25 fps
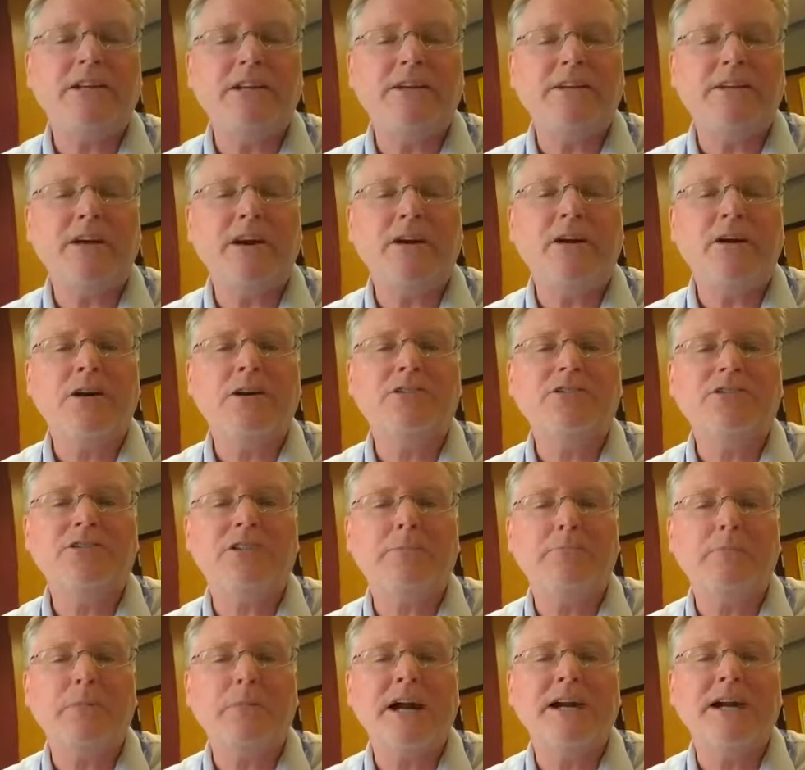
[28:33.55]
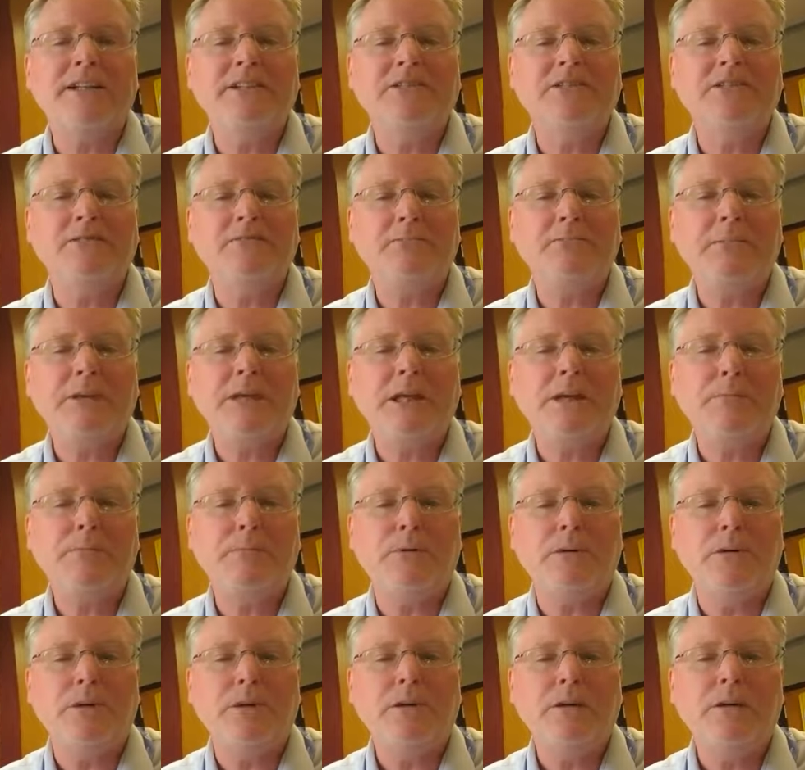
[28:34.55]
in the hearts and minds of
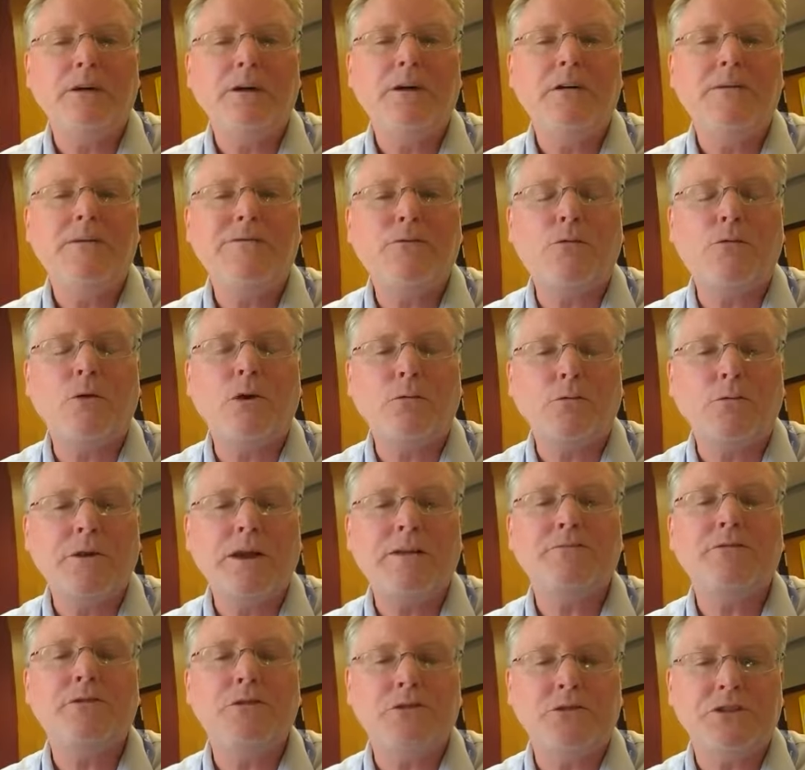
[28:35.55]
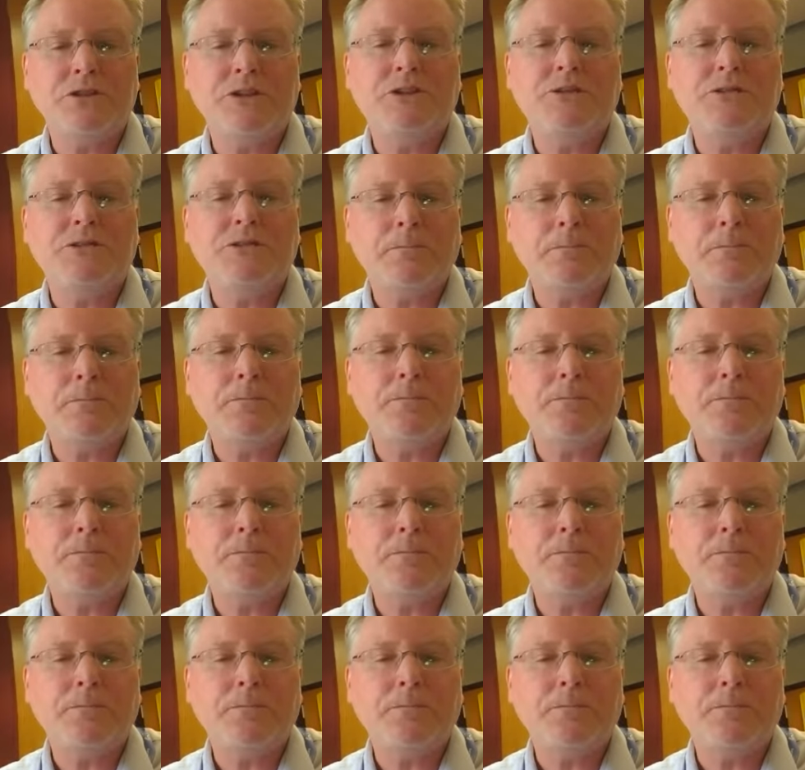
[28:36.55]
people for refugees.